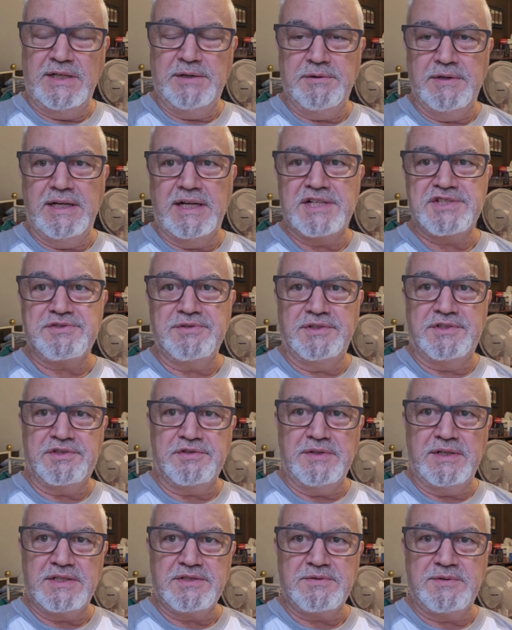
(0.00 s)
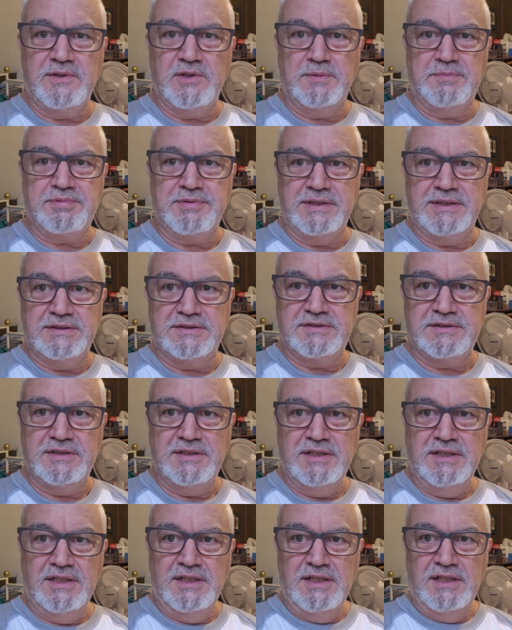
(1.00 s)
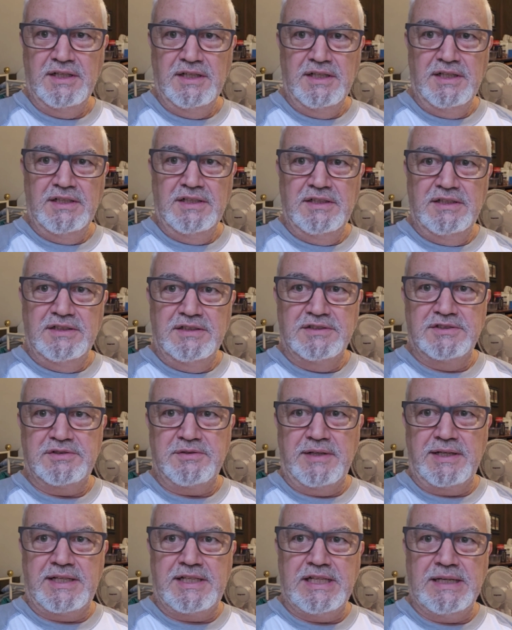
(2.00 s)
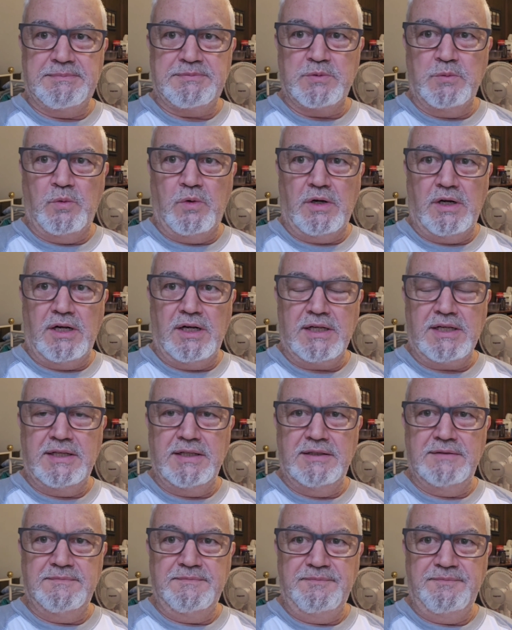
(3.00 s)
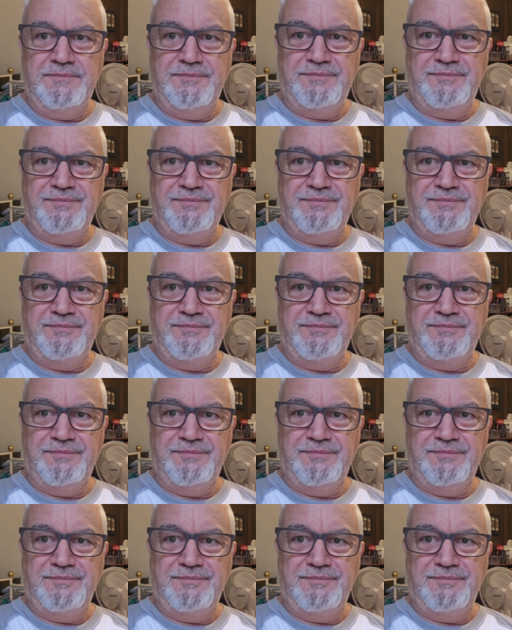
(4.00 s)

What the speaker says: were extraterrestrial prints. So I kept walking,